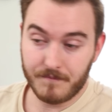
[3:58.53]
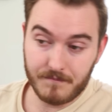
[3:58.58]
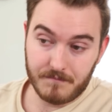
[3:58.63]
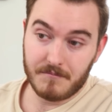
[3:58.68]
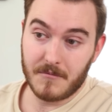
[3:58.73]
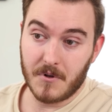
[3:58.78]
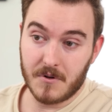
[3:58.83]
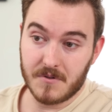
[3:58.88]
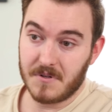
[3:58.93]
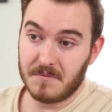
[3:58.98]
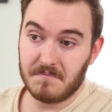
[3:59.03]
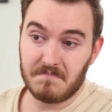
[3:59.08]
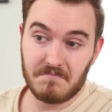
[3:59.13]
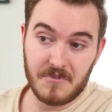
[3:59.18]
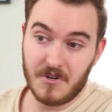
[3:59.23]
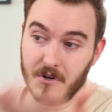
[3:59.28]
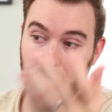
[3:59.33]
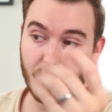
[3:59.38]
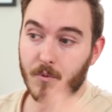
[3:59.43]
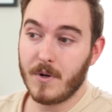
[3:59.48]
there's a
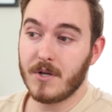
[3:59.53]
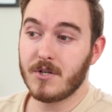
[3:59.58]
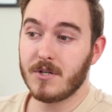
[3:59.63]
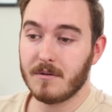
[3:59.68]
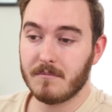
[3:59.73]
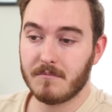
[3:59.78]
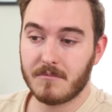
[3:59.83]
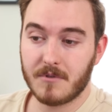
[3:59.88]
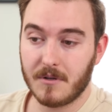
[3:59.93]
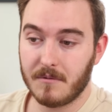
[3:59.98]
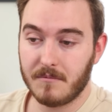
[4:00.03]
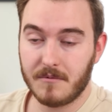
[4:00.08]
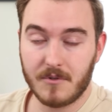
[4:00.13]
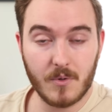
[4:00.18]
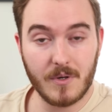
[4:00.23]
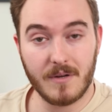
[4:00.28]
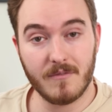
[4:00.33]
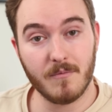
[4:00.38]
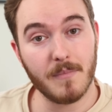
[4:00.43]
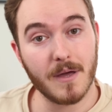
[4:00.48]
new widget to do it
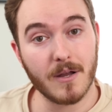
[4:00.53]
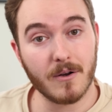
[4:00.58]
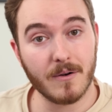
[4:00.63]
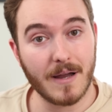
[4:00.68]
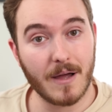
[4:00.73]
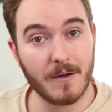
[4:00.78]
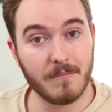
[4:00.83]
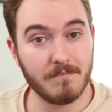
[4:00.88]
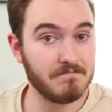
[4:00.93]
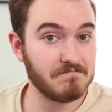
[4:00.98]
even better now.